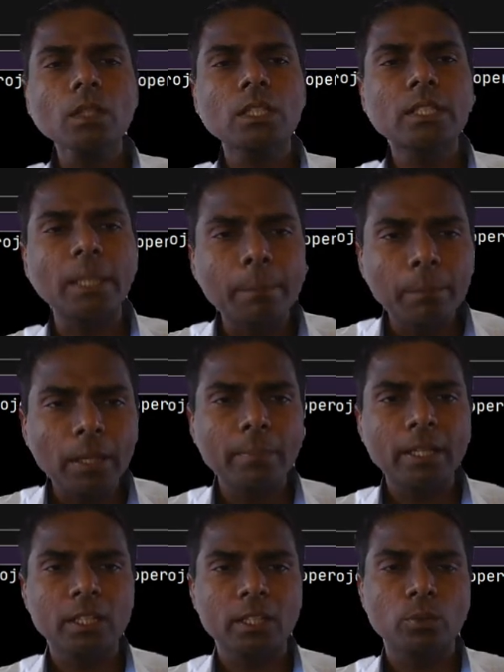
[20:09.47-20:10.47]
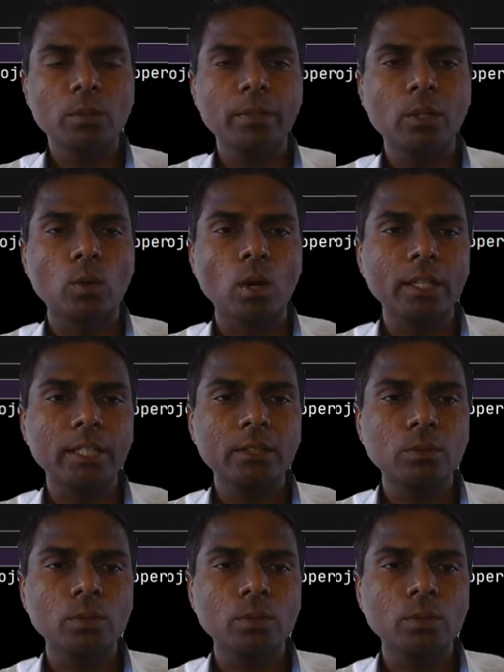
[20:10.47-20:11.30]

simple method will be calling,